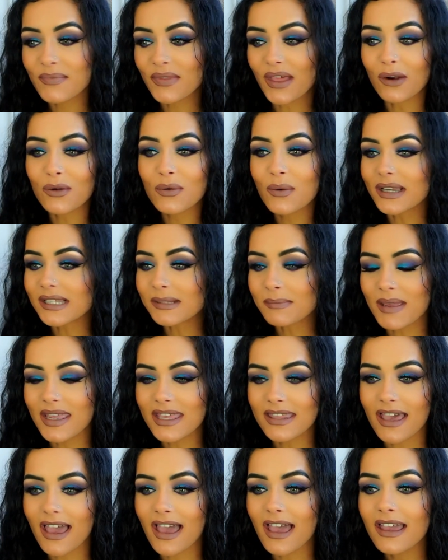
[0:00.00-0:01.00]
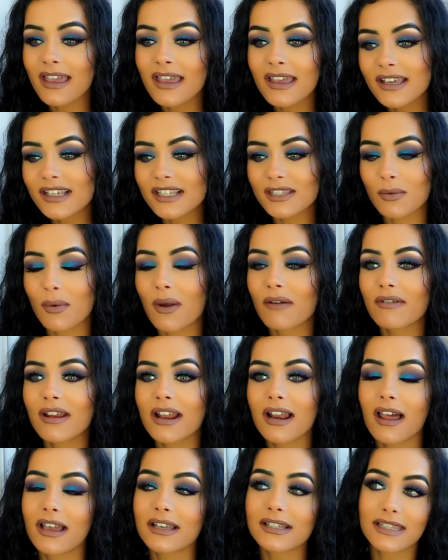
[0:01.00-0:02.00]
They'll always be there. So I
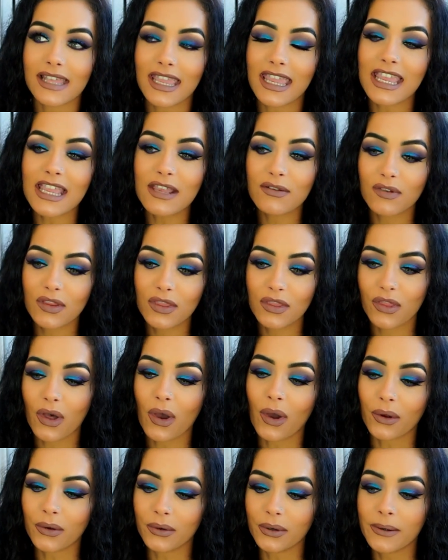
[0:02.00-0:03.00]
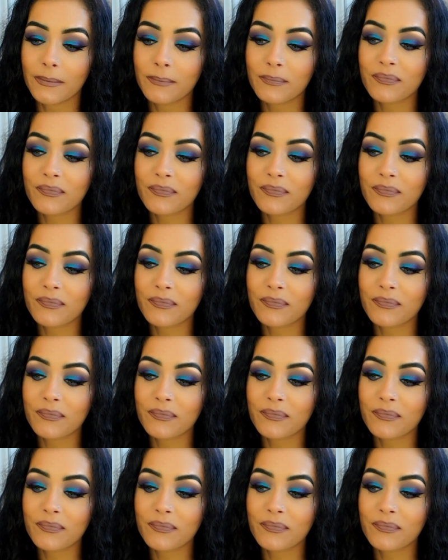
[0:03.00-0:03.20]
realized that even though